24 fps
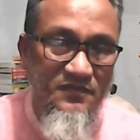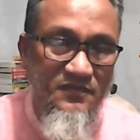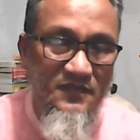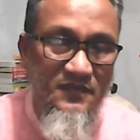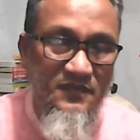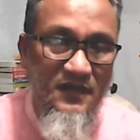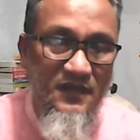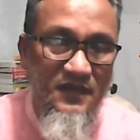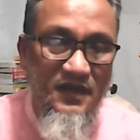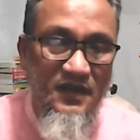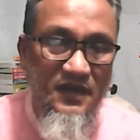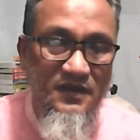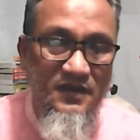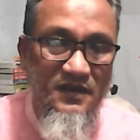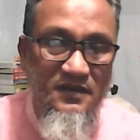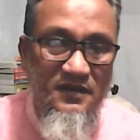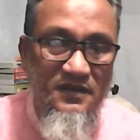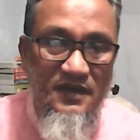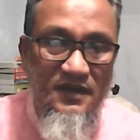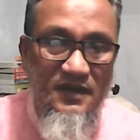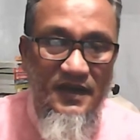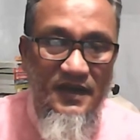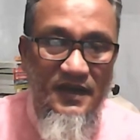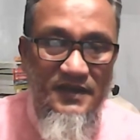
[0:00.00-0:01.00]
And
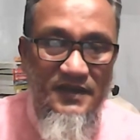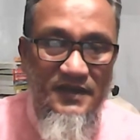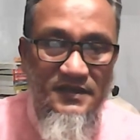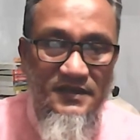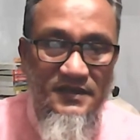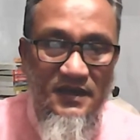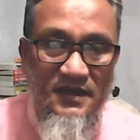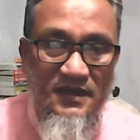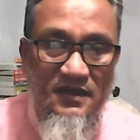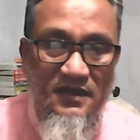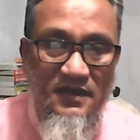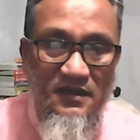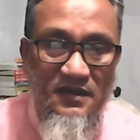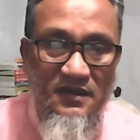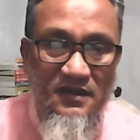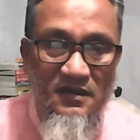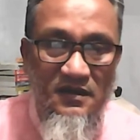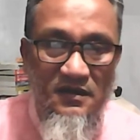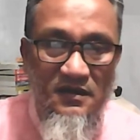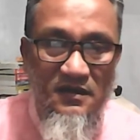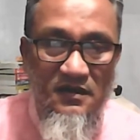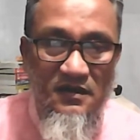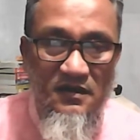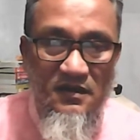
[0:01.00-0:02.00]
as
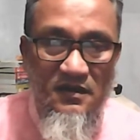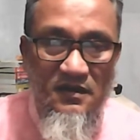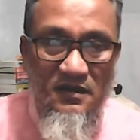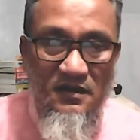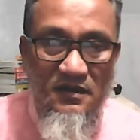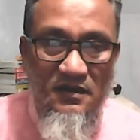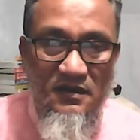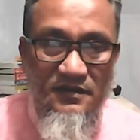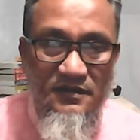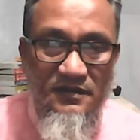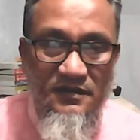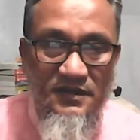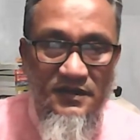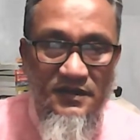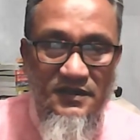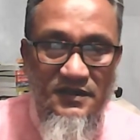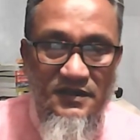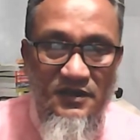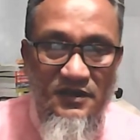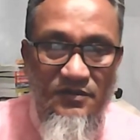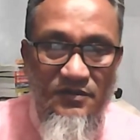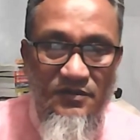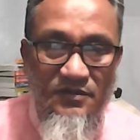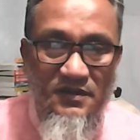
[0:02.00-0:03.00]
this
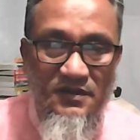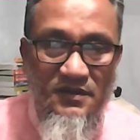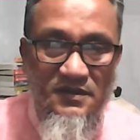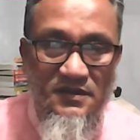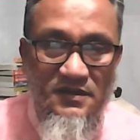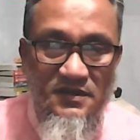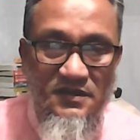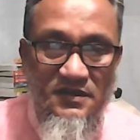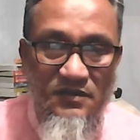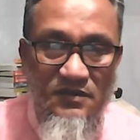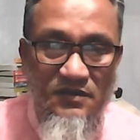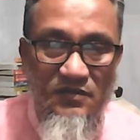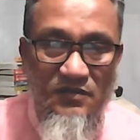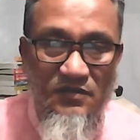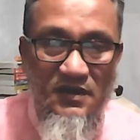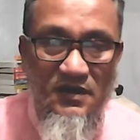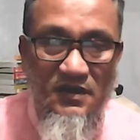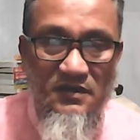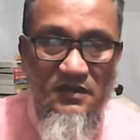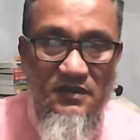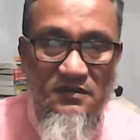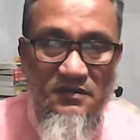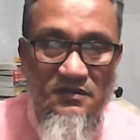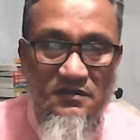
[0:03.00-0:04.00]
head word is
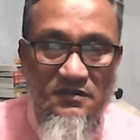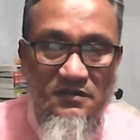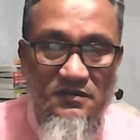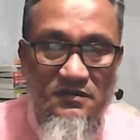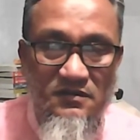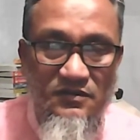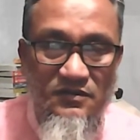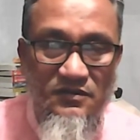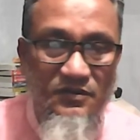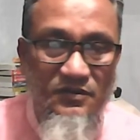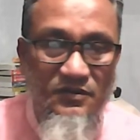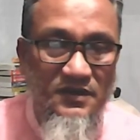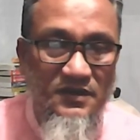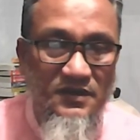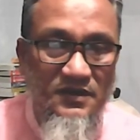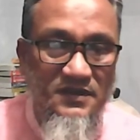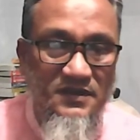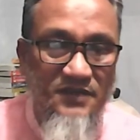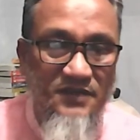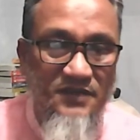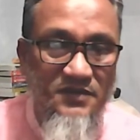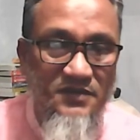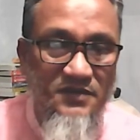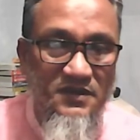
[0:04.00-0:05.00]
singular, so the
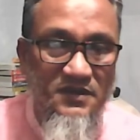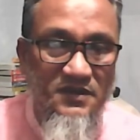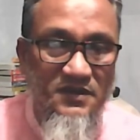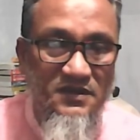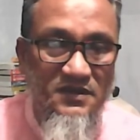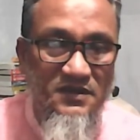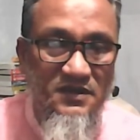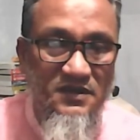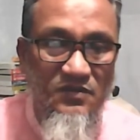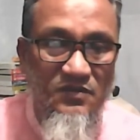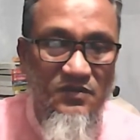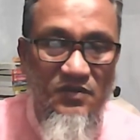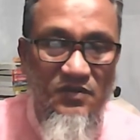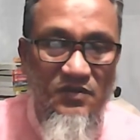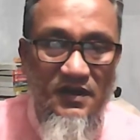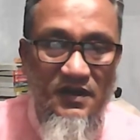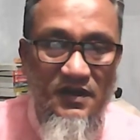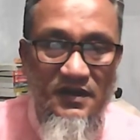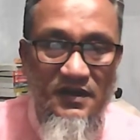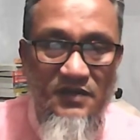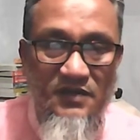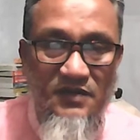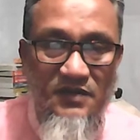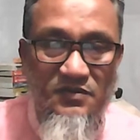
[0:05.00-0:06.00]
subject is
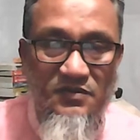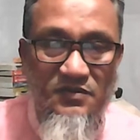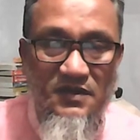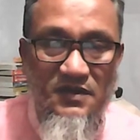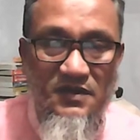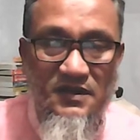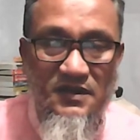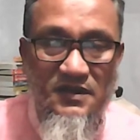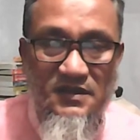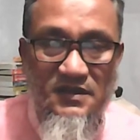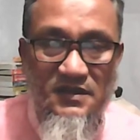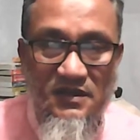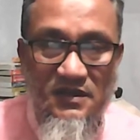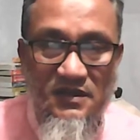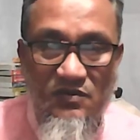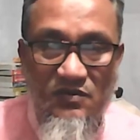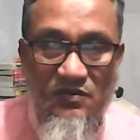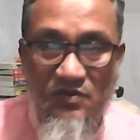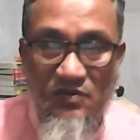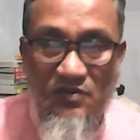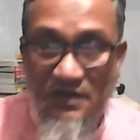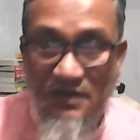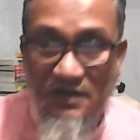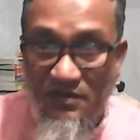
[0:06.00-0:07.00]
singular. Use here
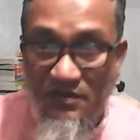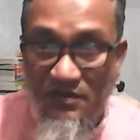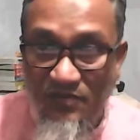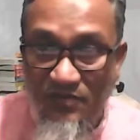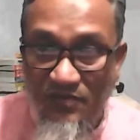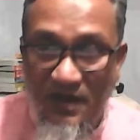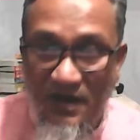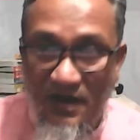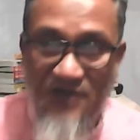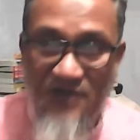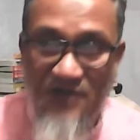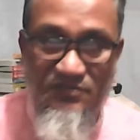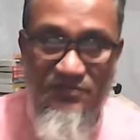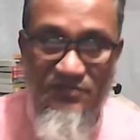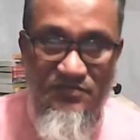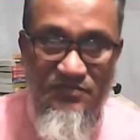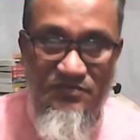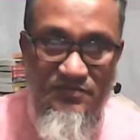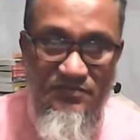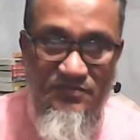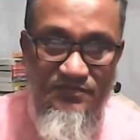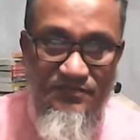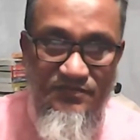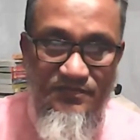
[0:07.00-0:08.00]
singular verb.
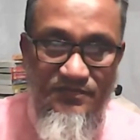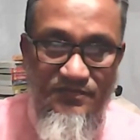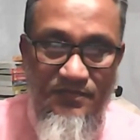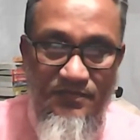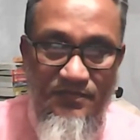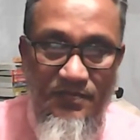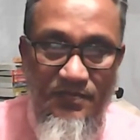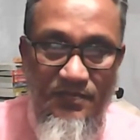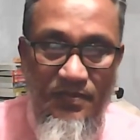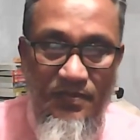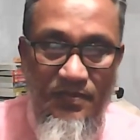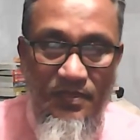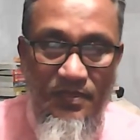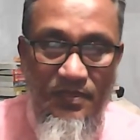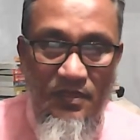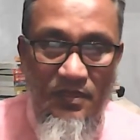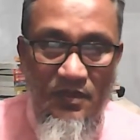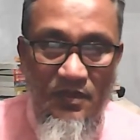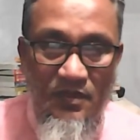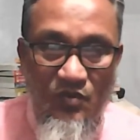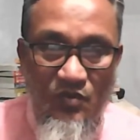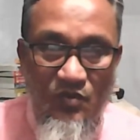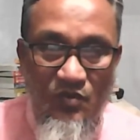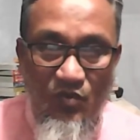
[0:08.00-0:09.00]

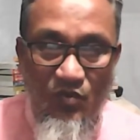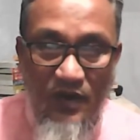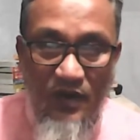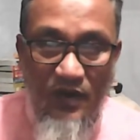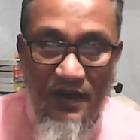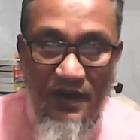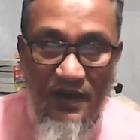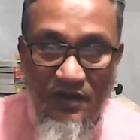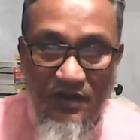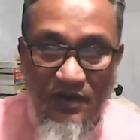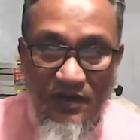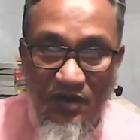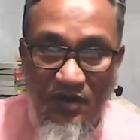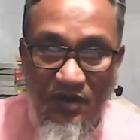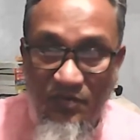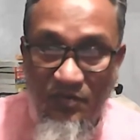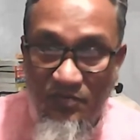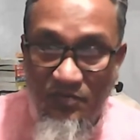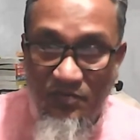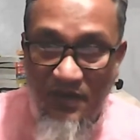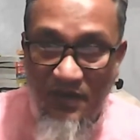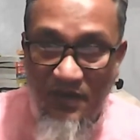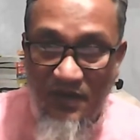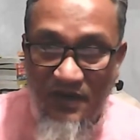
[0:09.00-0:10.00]
One of
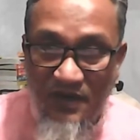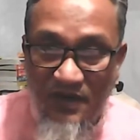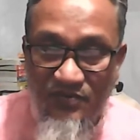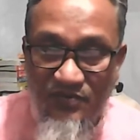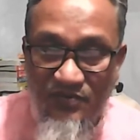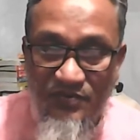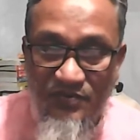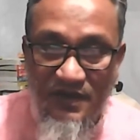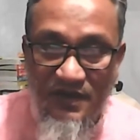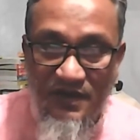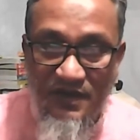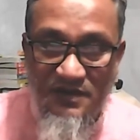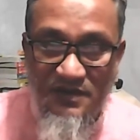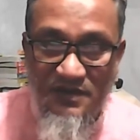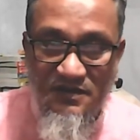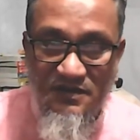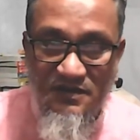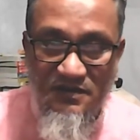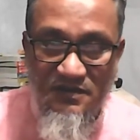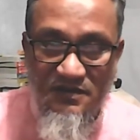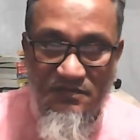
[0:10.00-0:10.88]
my friends.